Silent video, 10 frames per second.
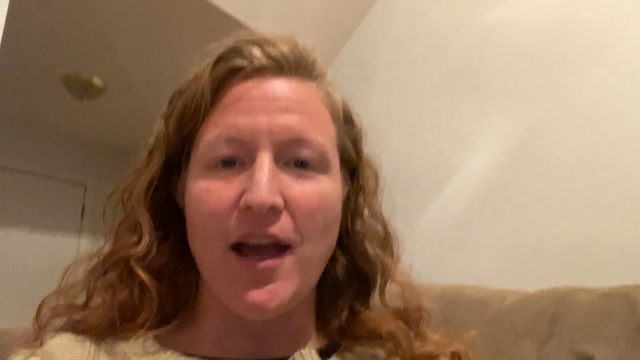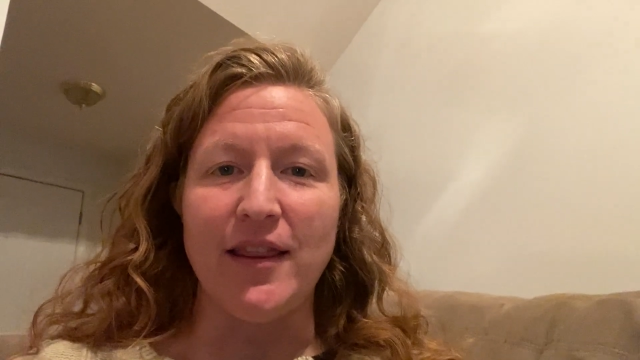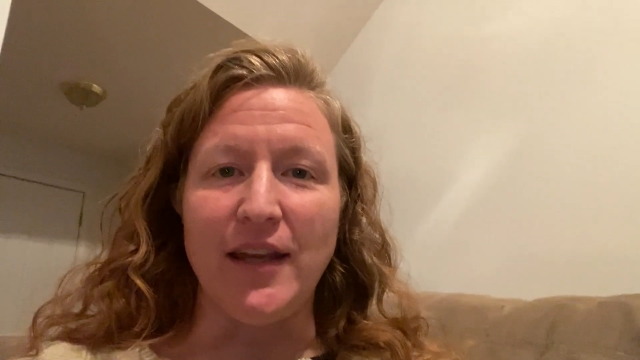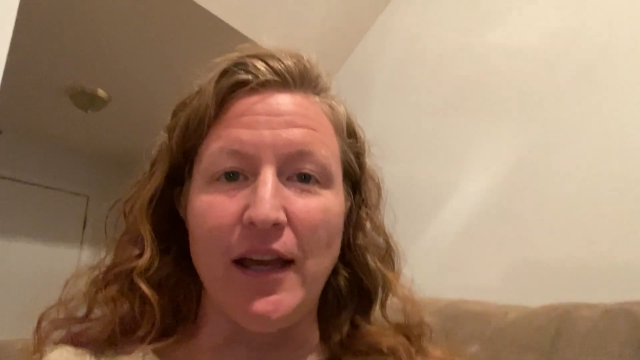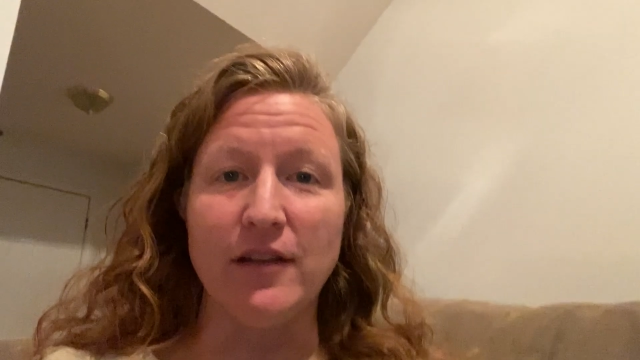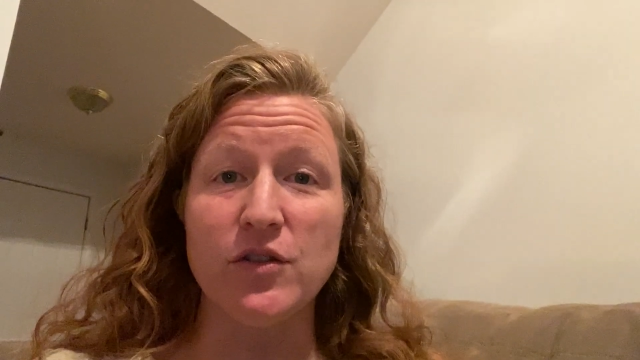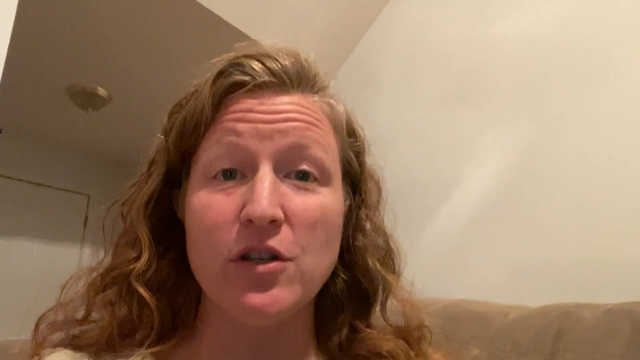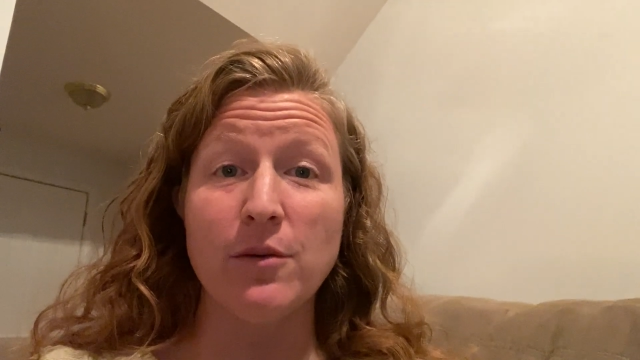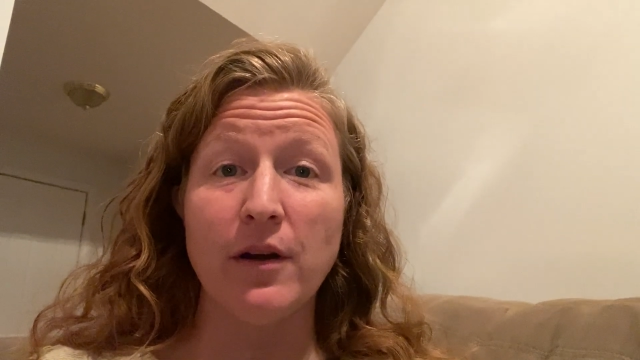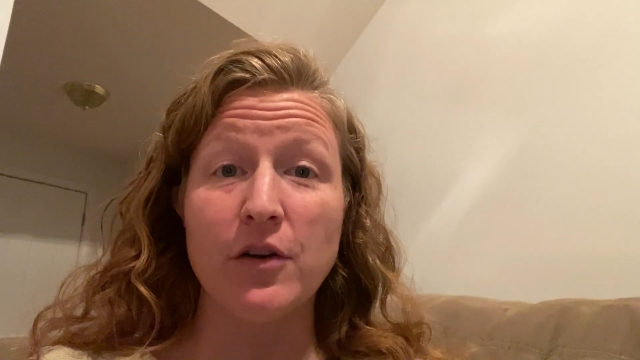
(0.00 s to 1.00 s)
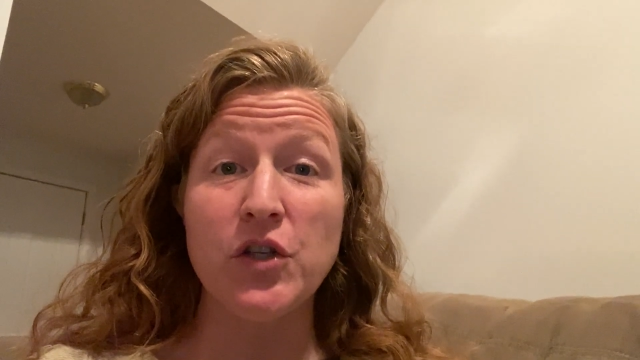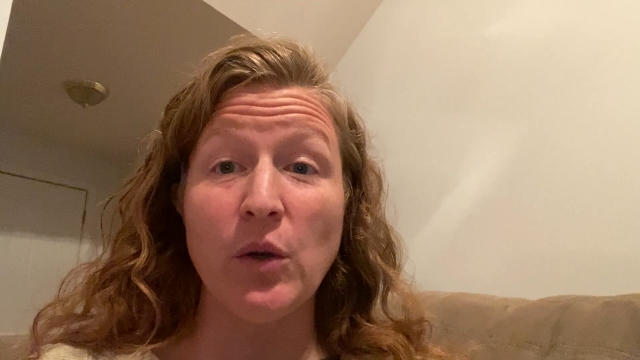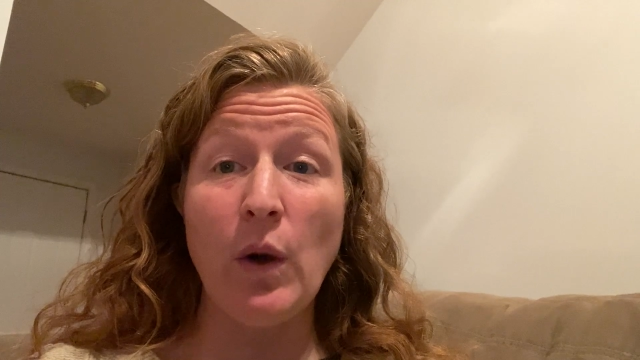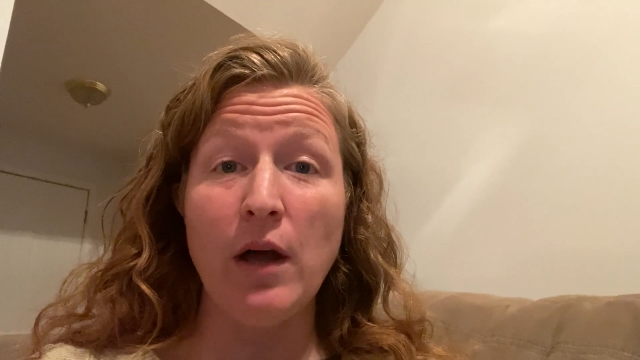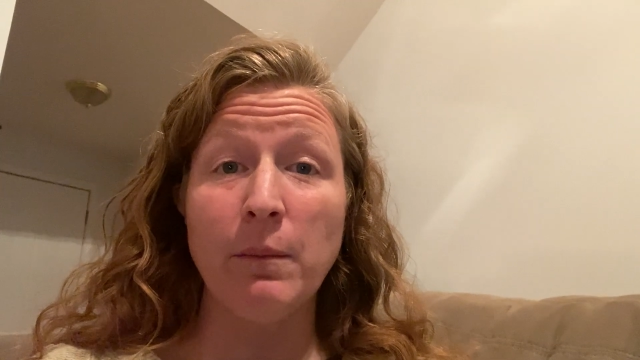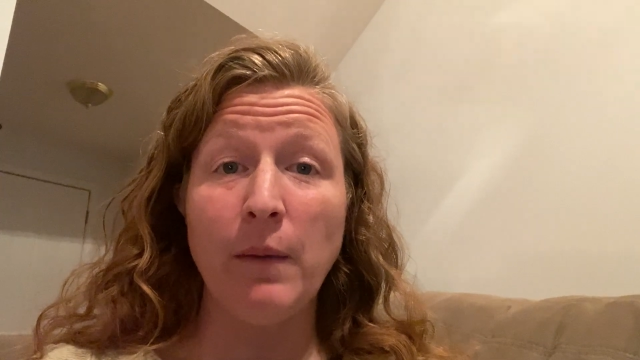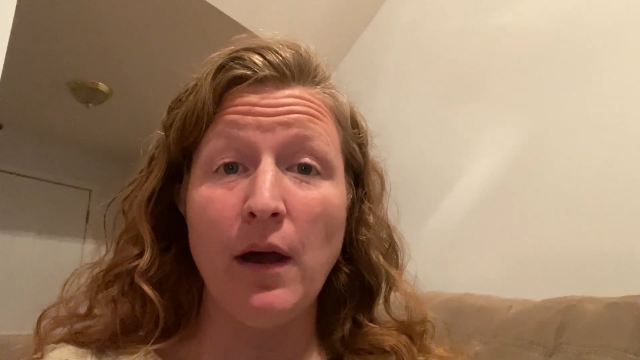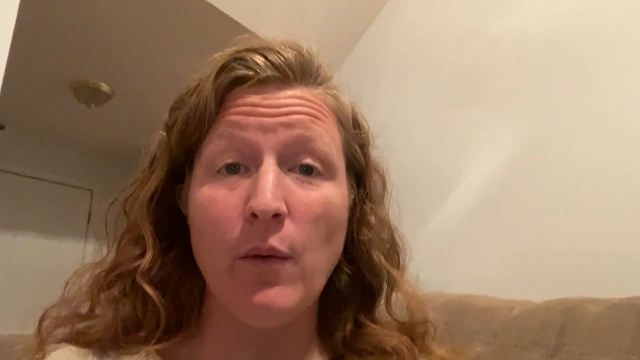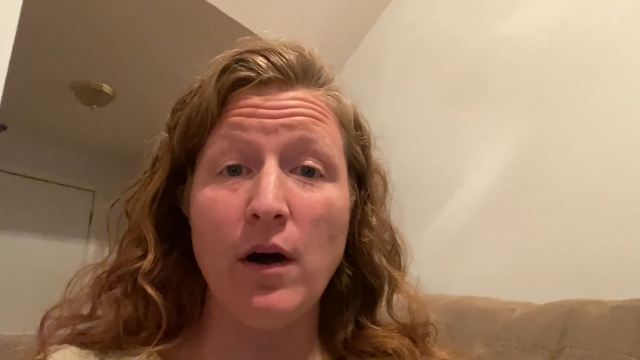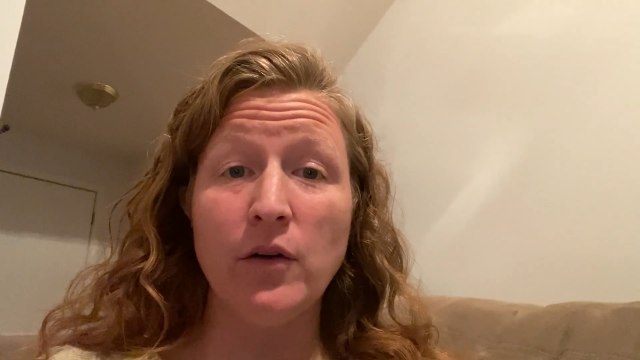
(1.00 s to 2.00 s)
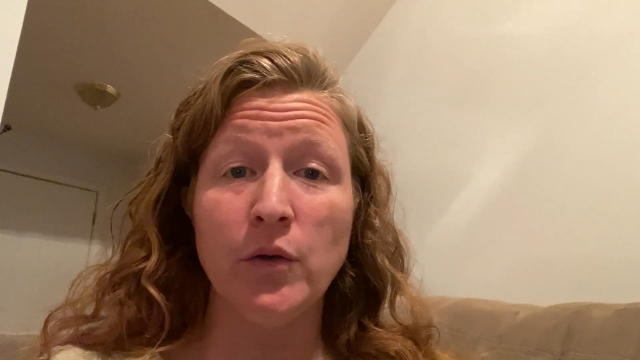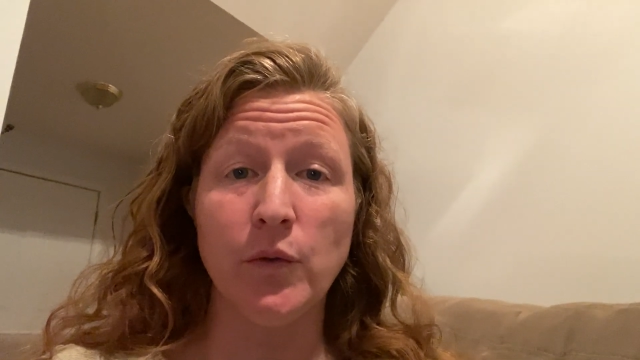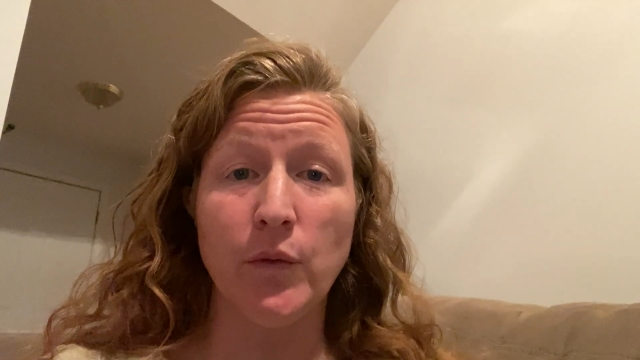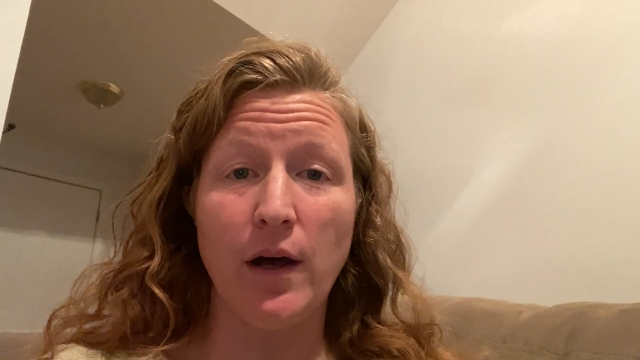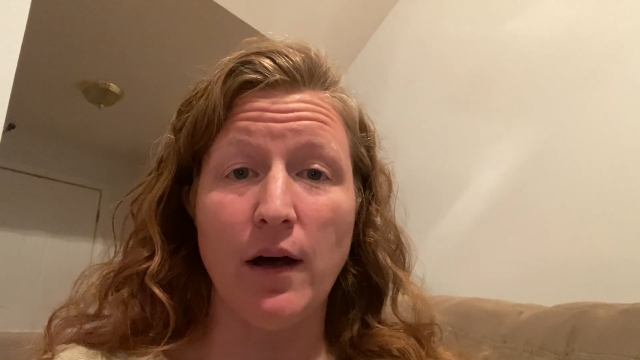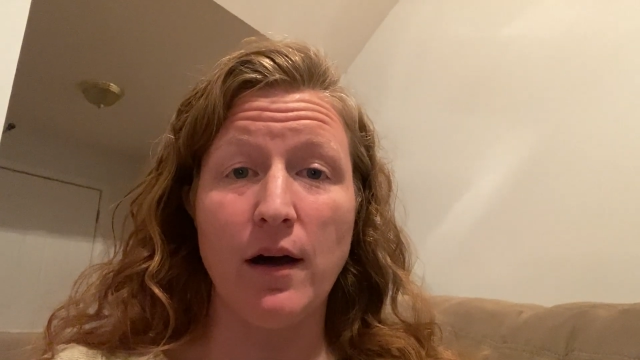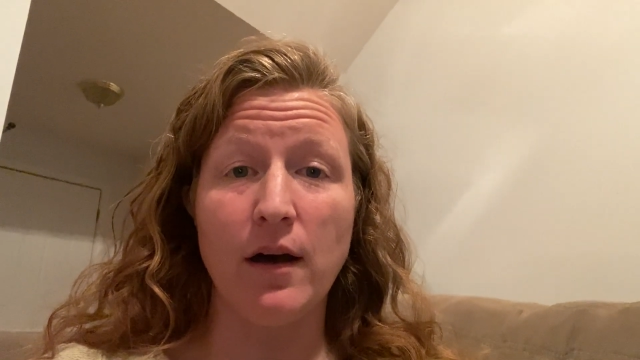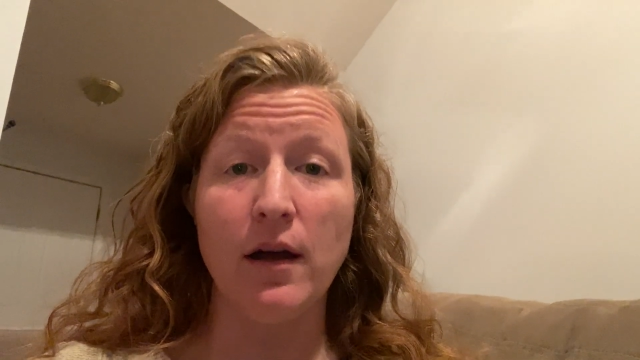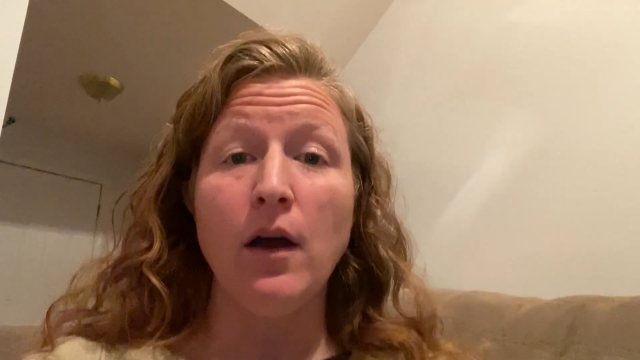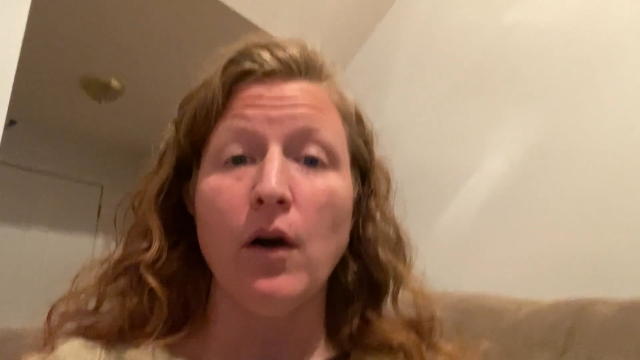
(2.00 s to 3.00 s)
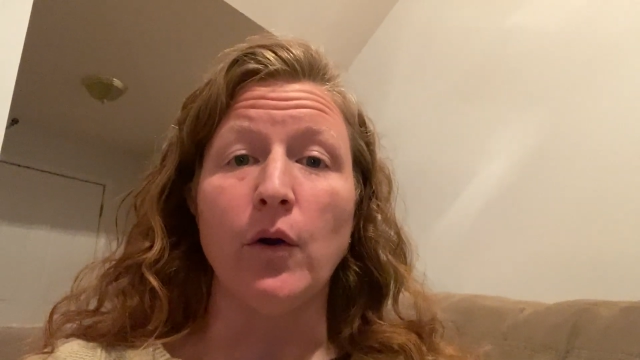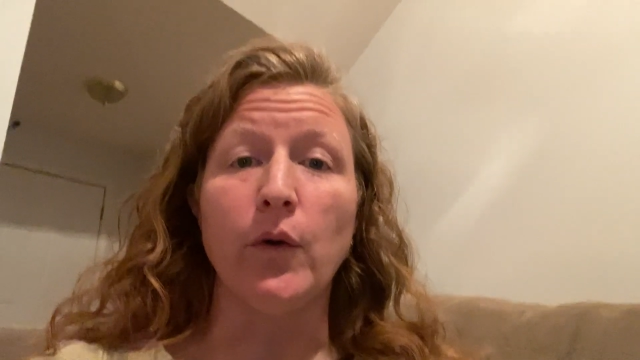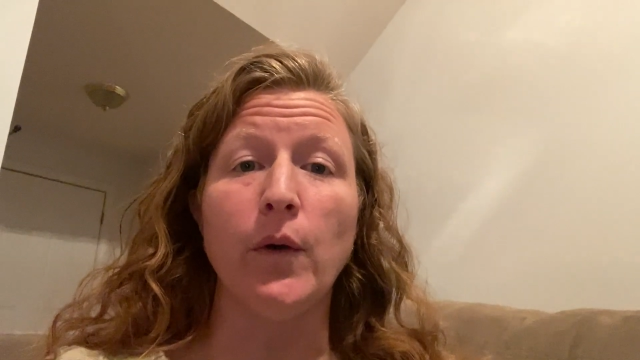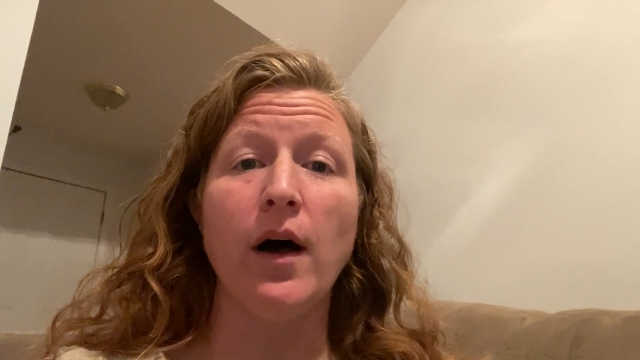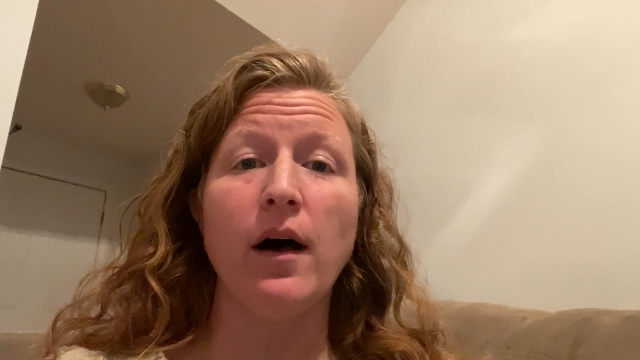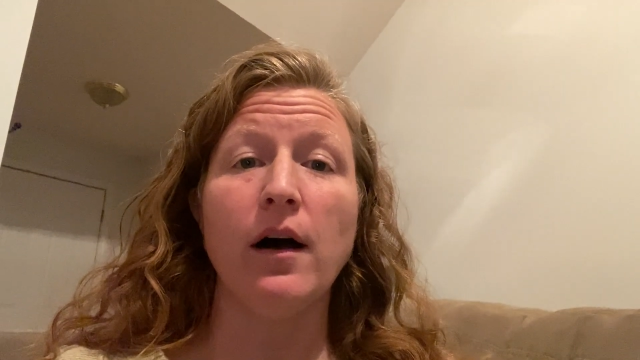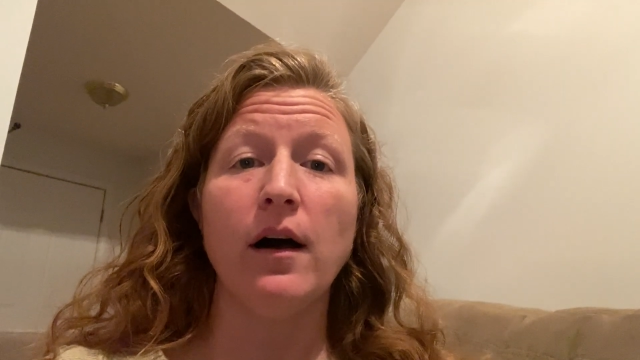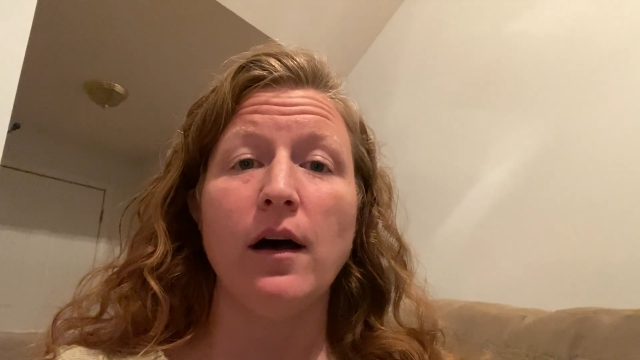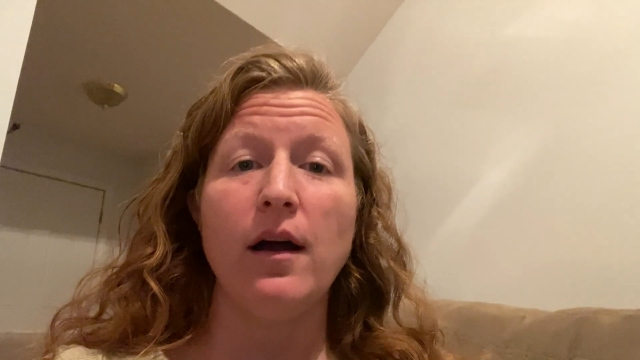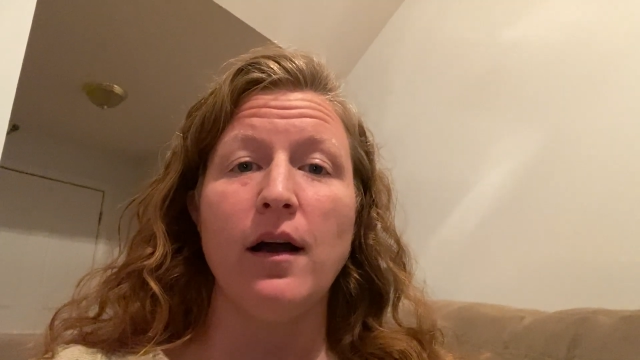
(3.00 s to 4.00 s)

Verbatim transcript: The ants go marching one by one, hurrah, hurrah.